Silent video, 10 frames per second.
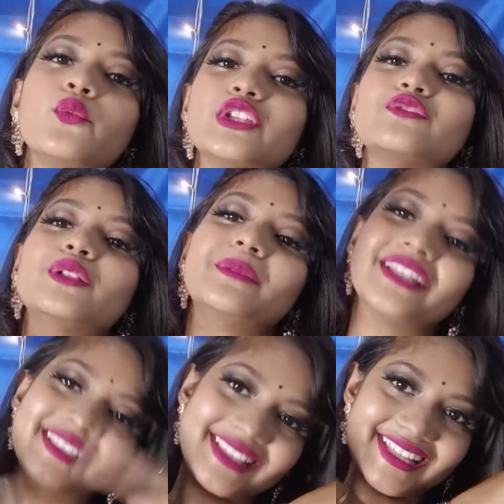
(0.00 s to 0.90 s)
which will
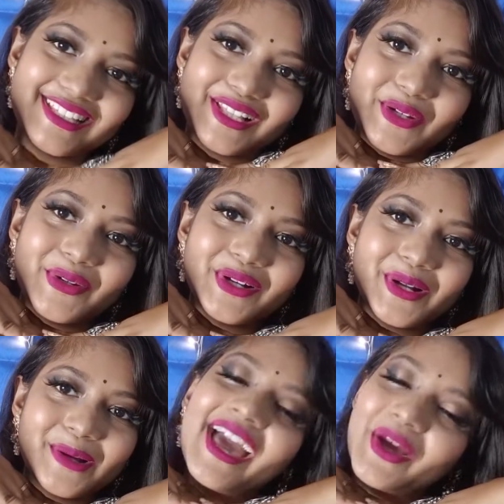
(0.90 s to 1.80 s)
be this look.
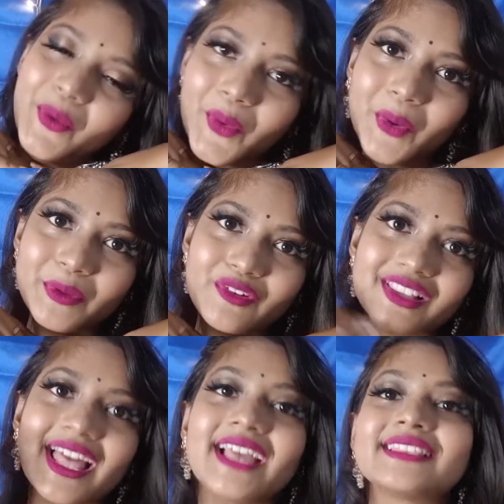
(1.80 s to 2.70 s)
I hope you
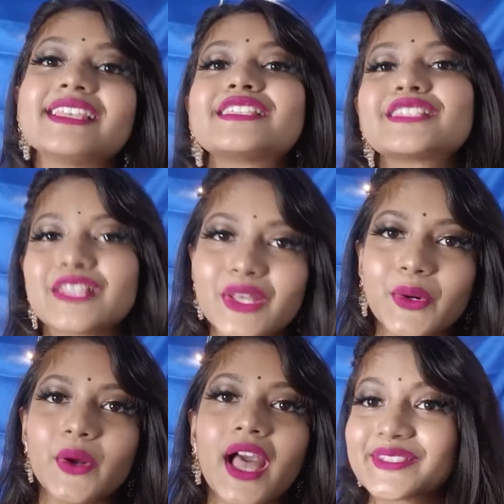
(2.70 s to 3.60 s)
will like this look.